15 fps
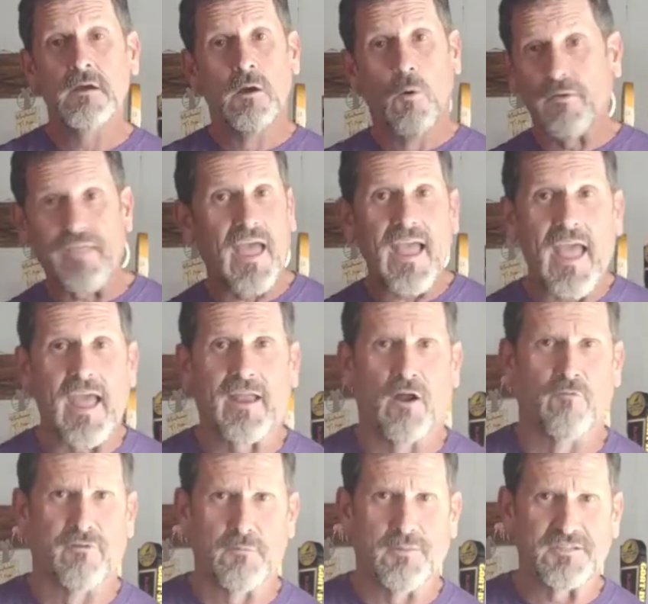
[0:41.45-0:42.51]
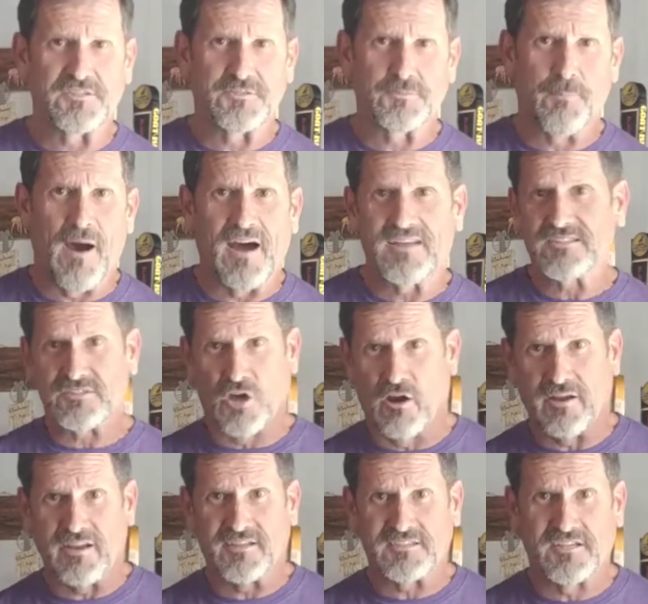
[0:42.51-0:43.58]
Well, they head over to Mrs. Potts, start
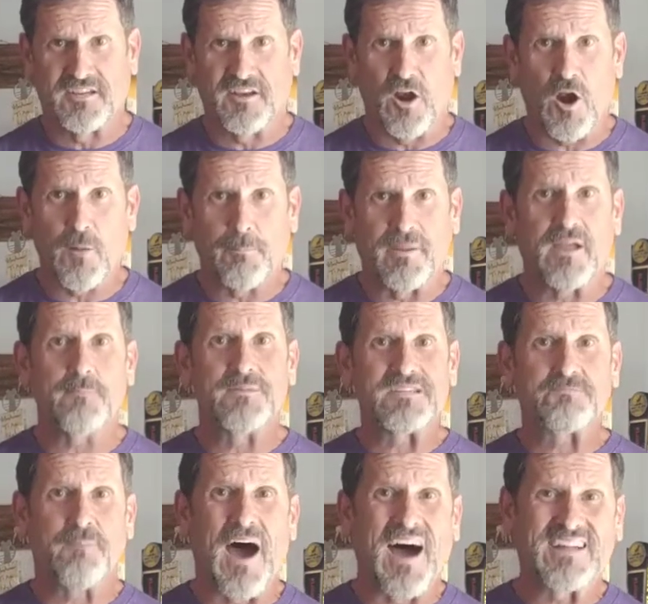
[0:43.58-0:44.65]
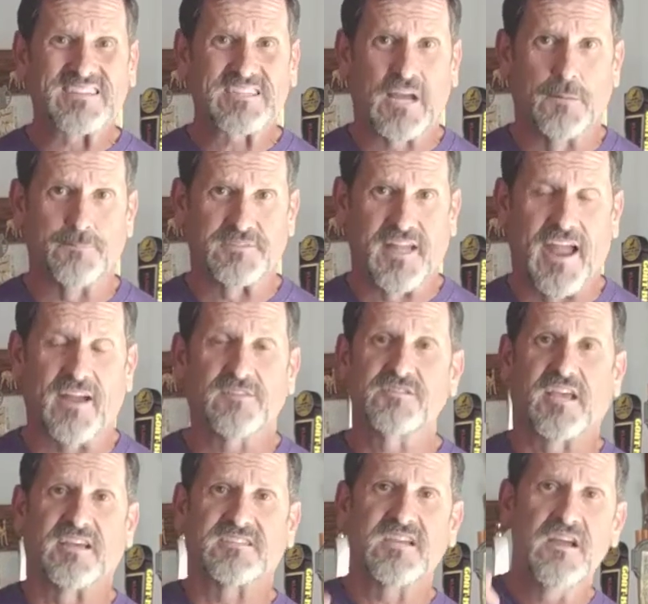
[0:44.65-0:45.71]
hissing in her pit. Miss Potts comes down,
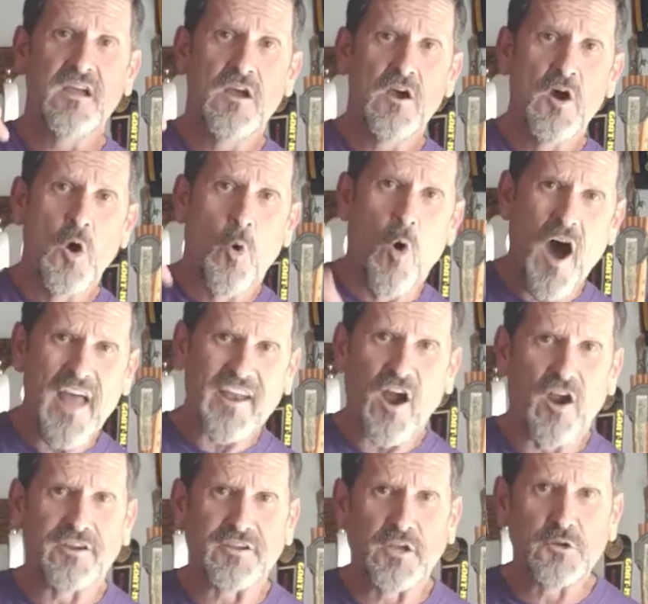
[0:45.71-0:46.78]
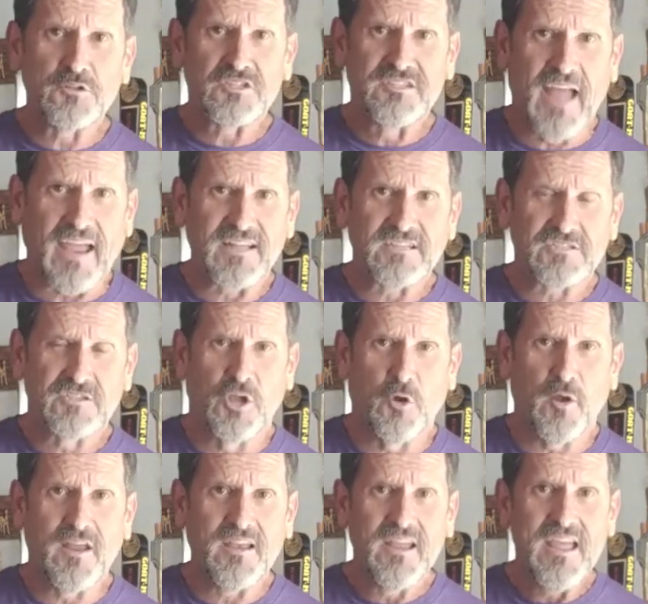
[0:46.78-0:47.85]
says, "What are you snakes
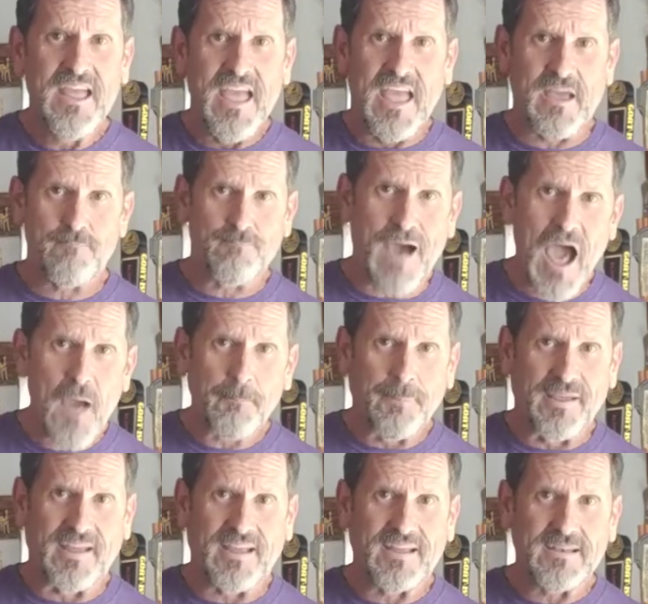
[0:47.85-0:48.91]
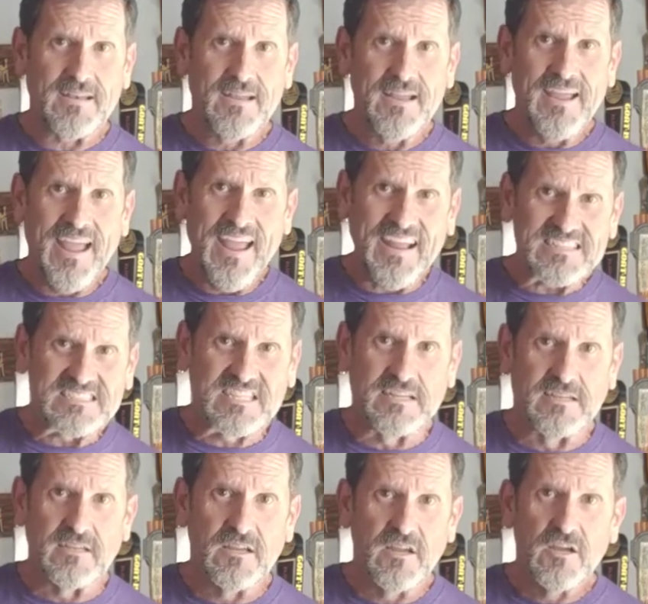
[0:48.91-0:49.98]
doing in my pit
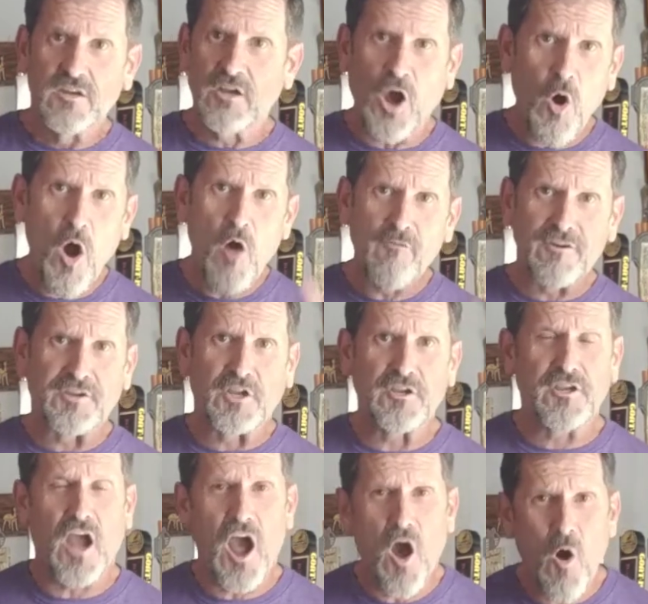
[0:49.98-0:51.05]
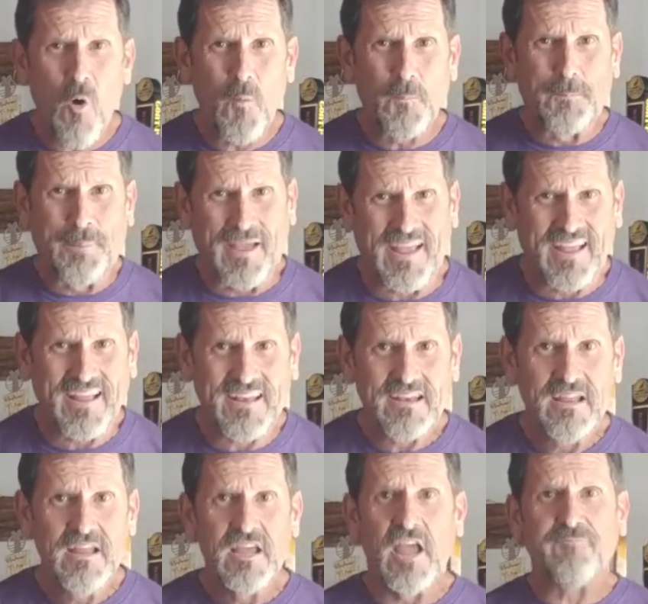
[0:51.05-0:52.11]
hissing? Go over to your own pit
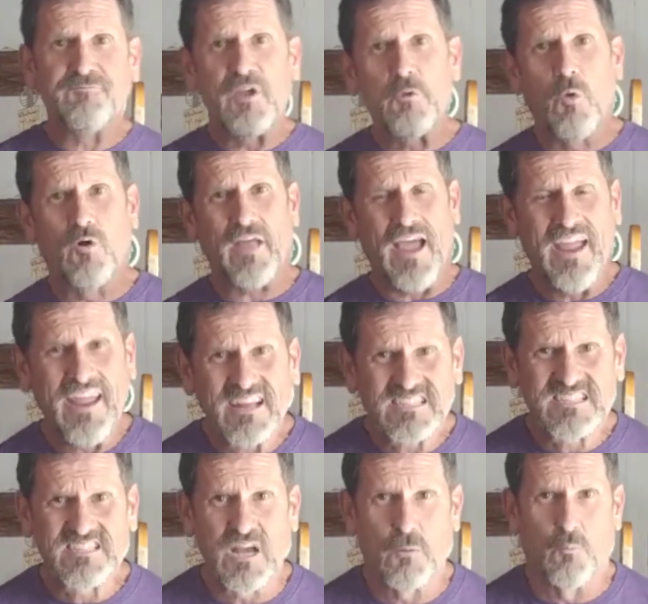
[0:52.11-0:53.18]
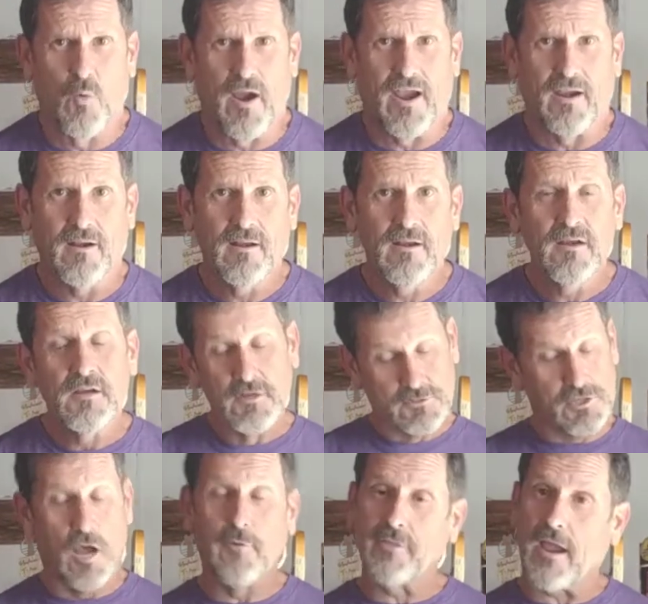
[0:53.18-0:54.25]
if you want to hiss somewhere."
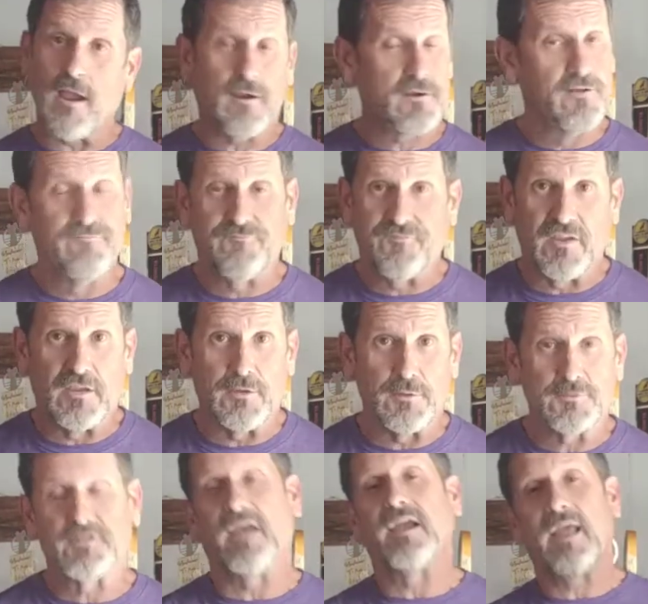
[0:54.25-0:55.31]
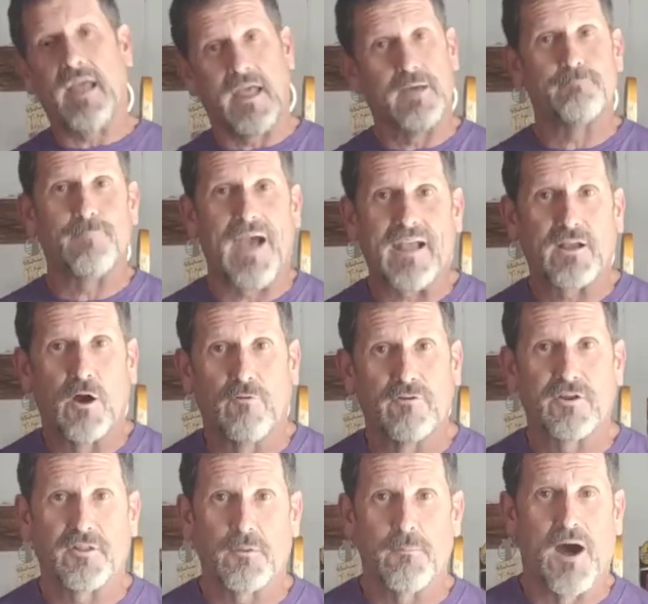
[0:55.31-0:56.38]
So they're confused. They head back over
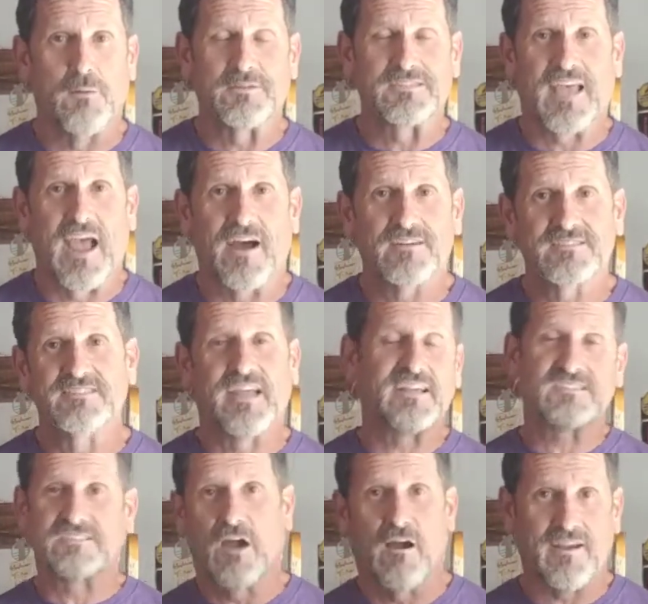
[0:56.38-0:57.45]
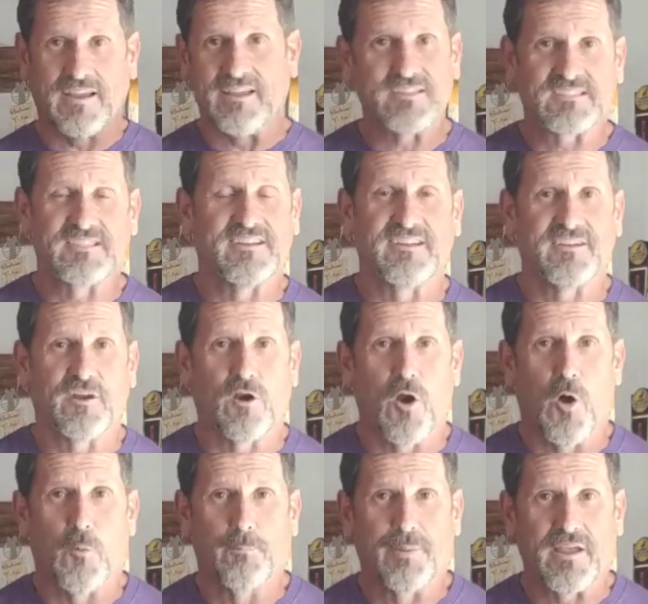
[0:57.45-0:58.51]
to the mama's house and they start hissing in their
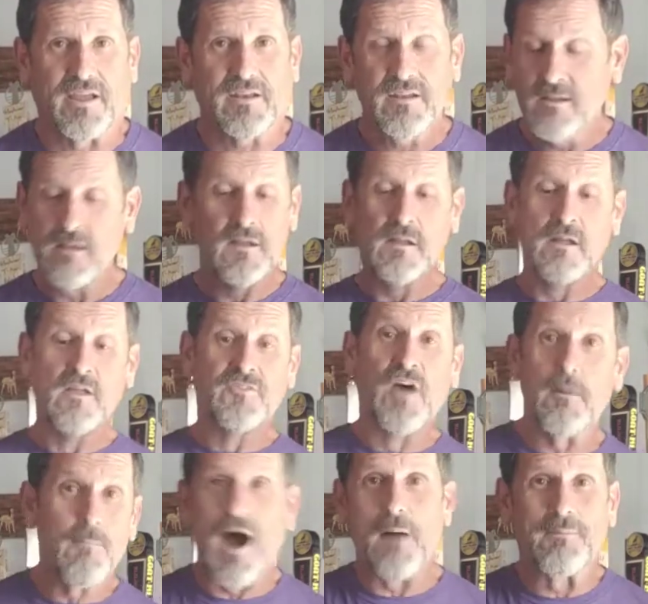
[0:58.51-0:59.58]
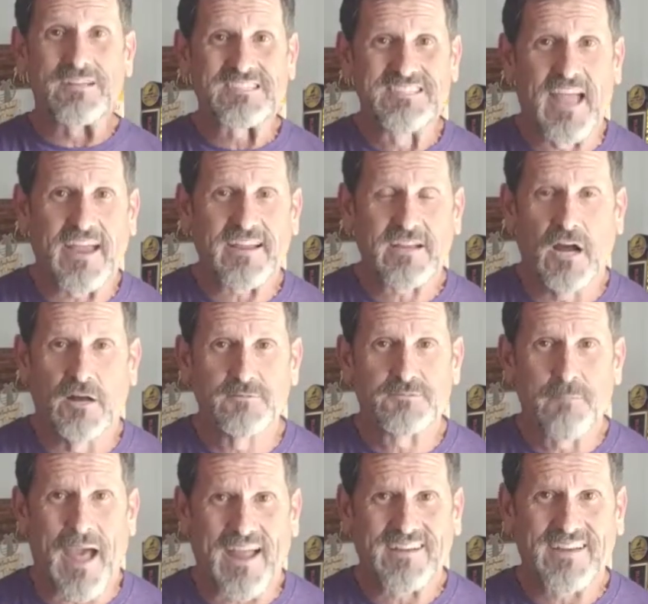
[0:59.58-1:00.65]
own pit. The mama snake comes
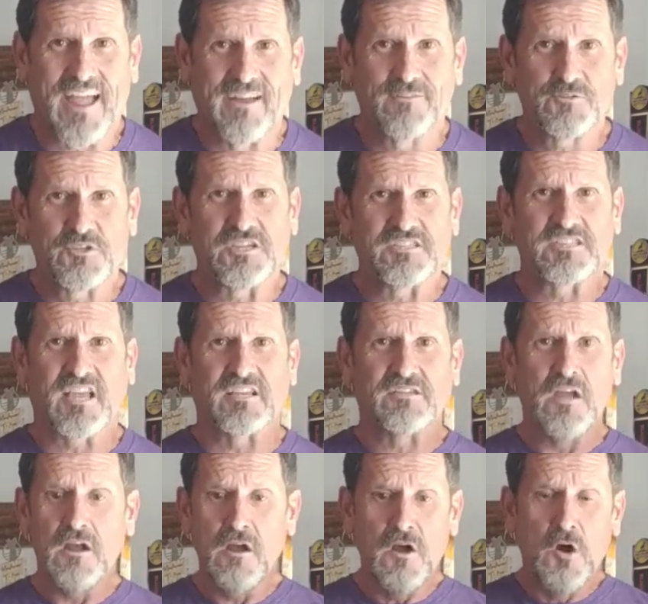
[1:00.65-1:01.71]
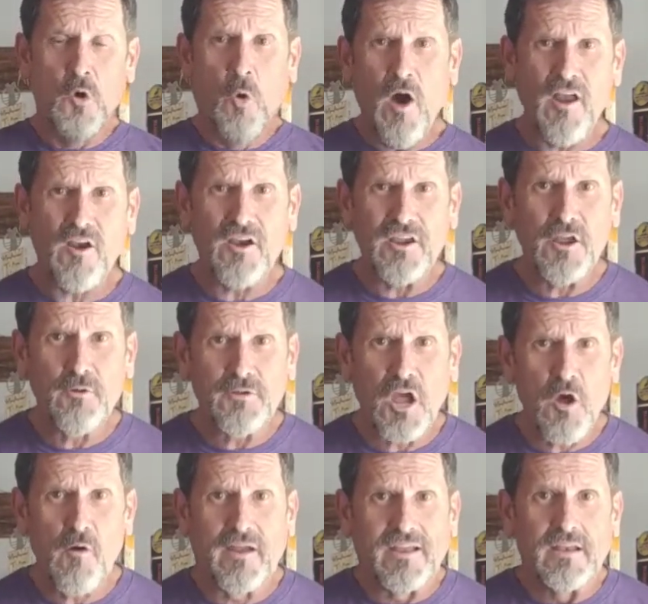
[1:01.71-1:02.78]
back down. She says, "What are you
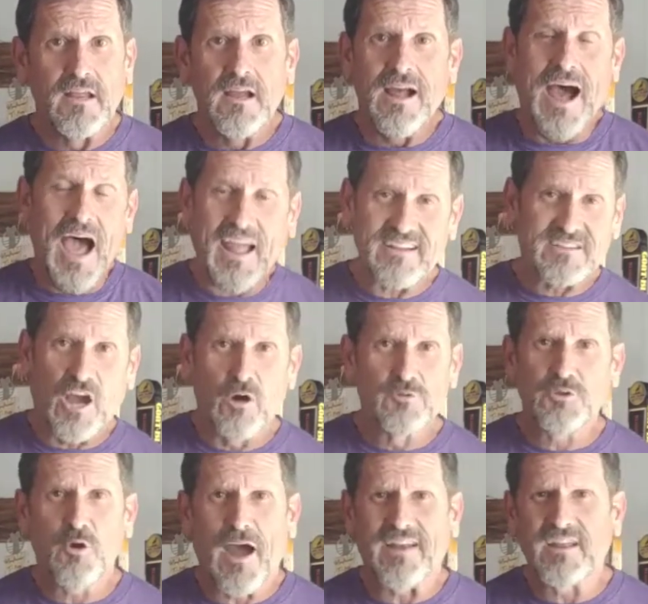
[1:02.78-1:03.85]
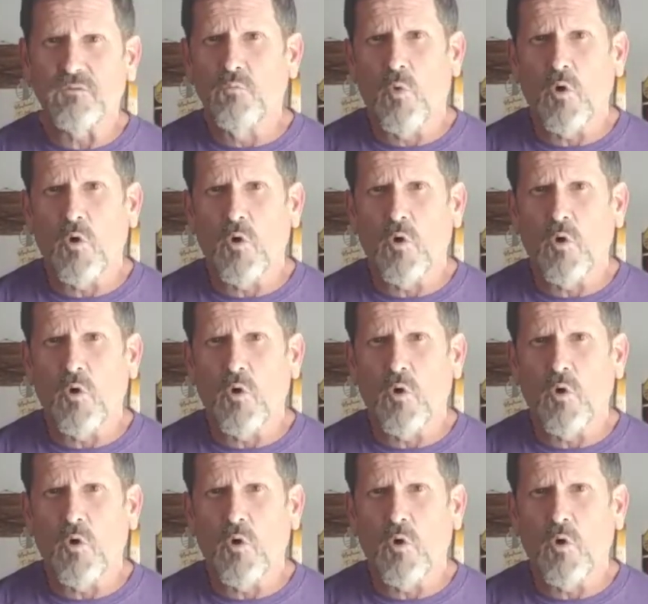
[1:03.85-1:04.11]
doing? I told you I didn't